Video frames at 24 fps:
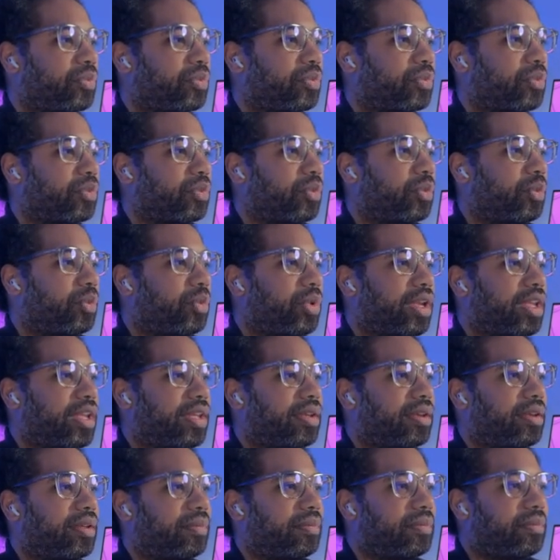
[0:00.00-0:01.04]

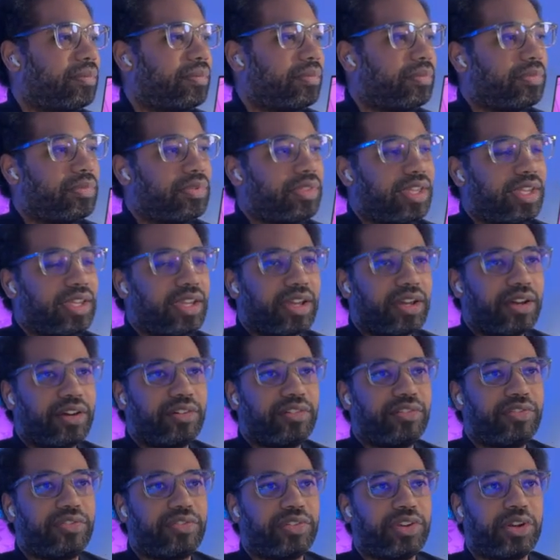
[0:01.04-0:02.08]
we think
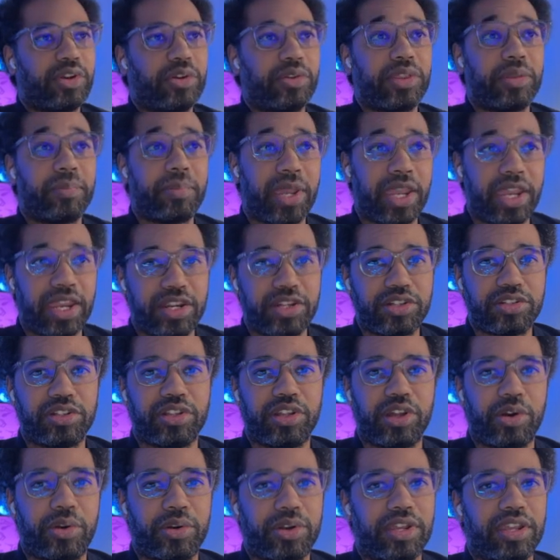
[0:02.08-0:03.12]
of, you know, the page
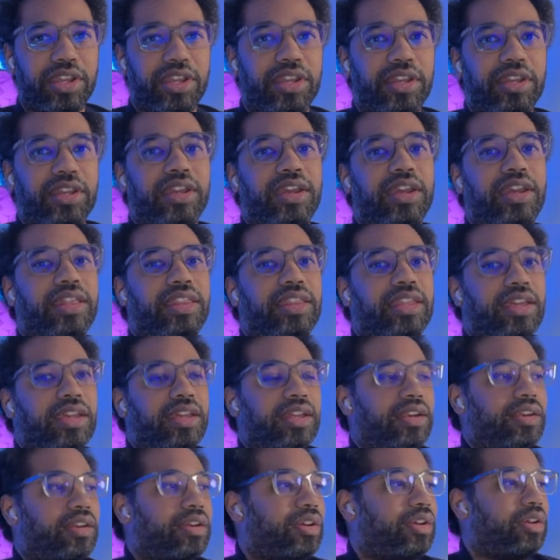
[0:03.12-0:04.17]
loading, and
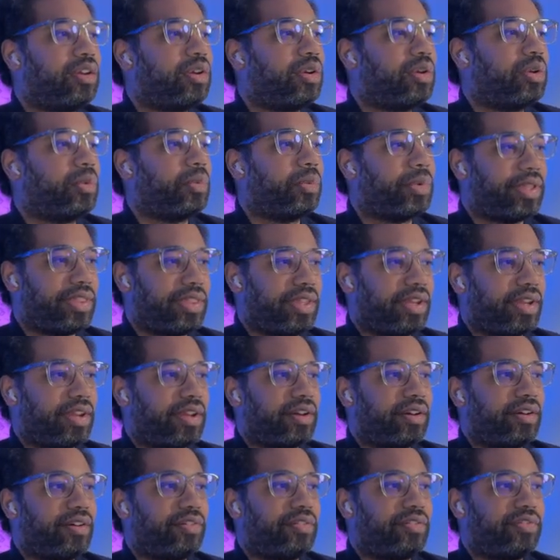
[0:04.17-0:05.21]
then we think
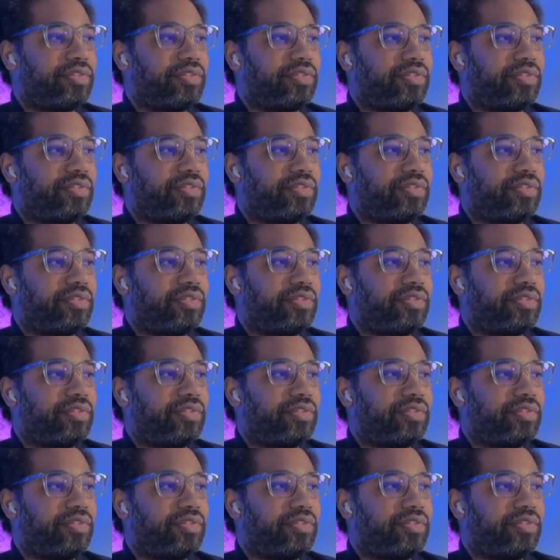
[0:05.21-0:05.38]
of